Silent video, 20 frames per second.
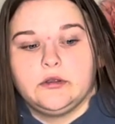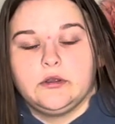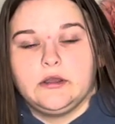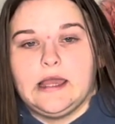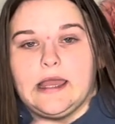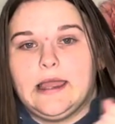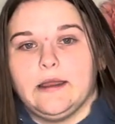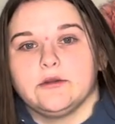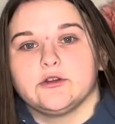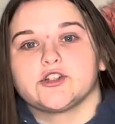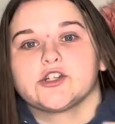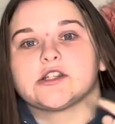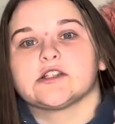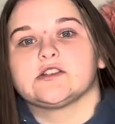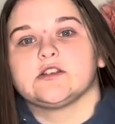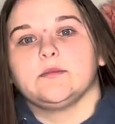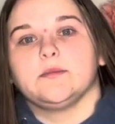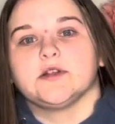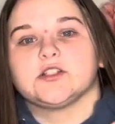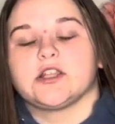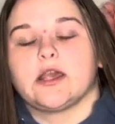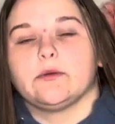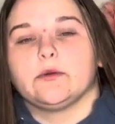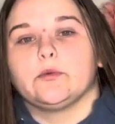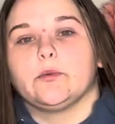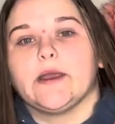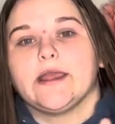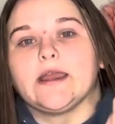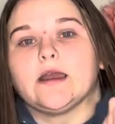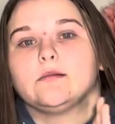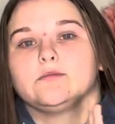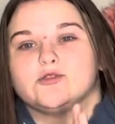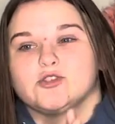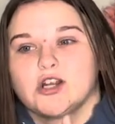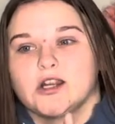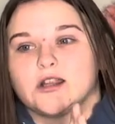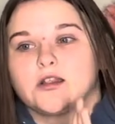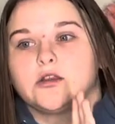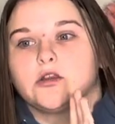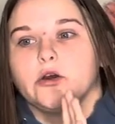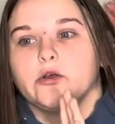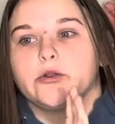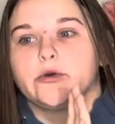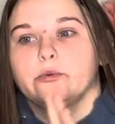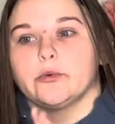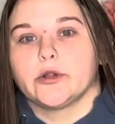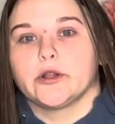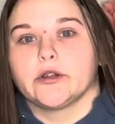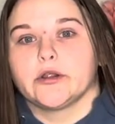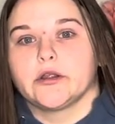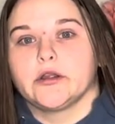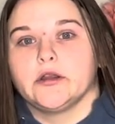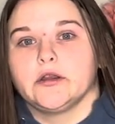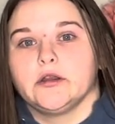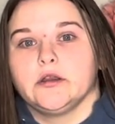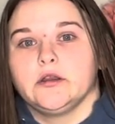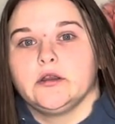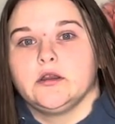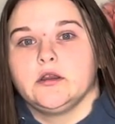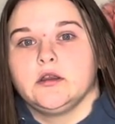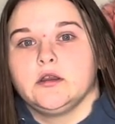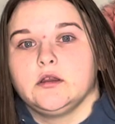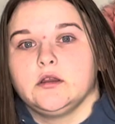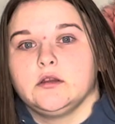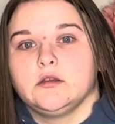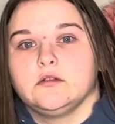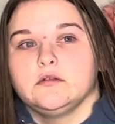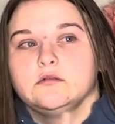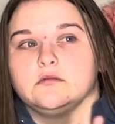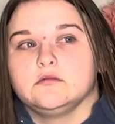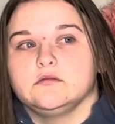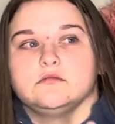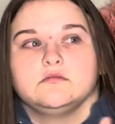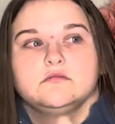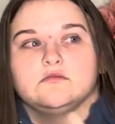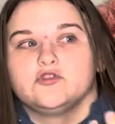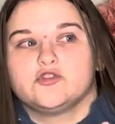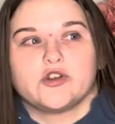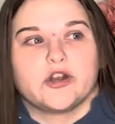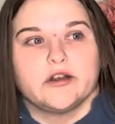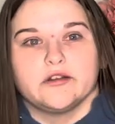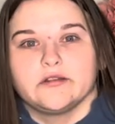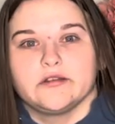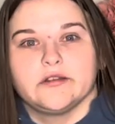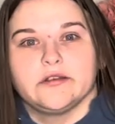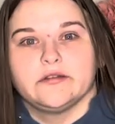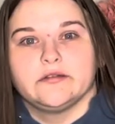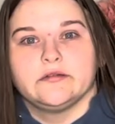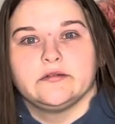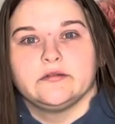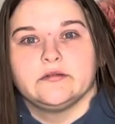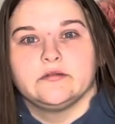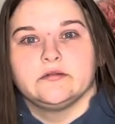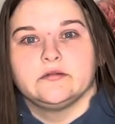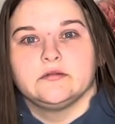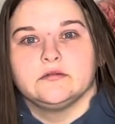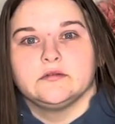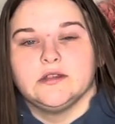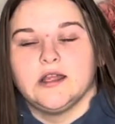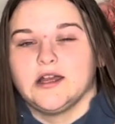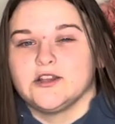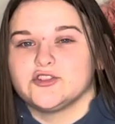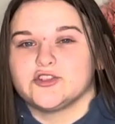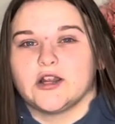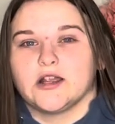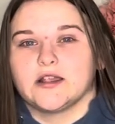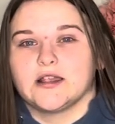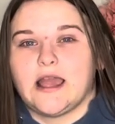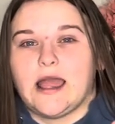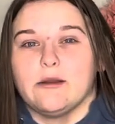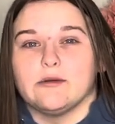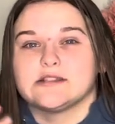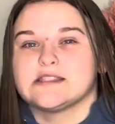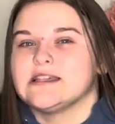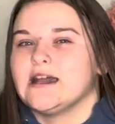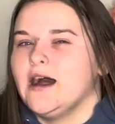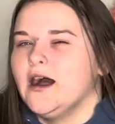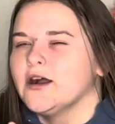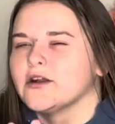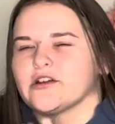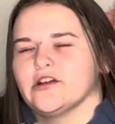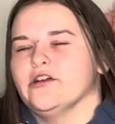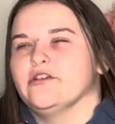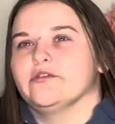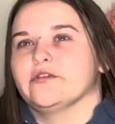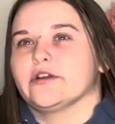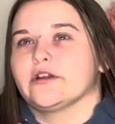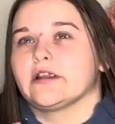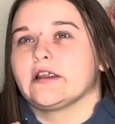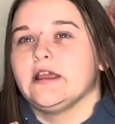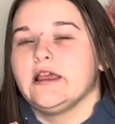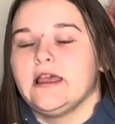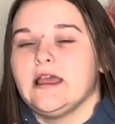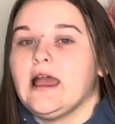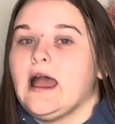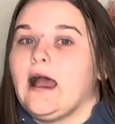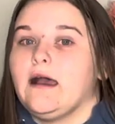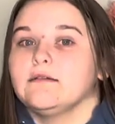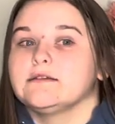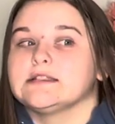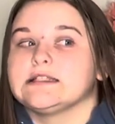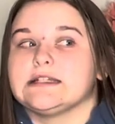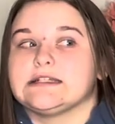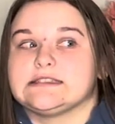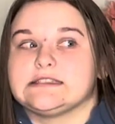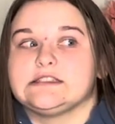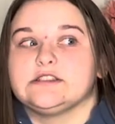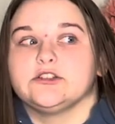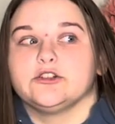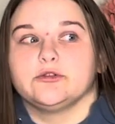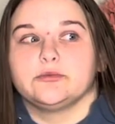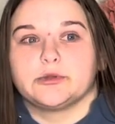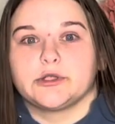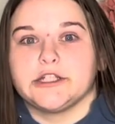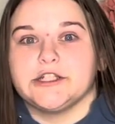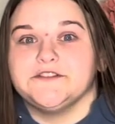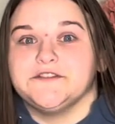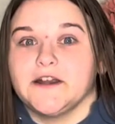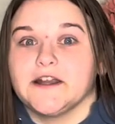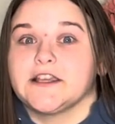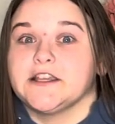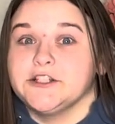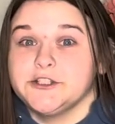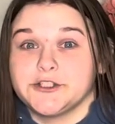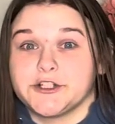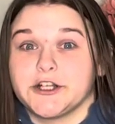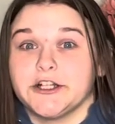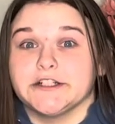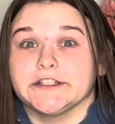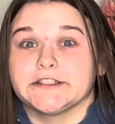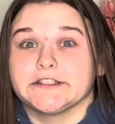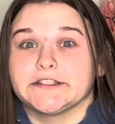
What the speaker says: I would drink so much I would wake up drunk, go to work drunk. Not drunk. I wasn't hungover. I was like still pretty fucking drunk.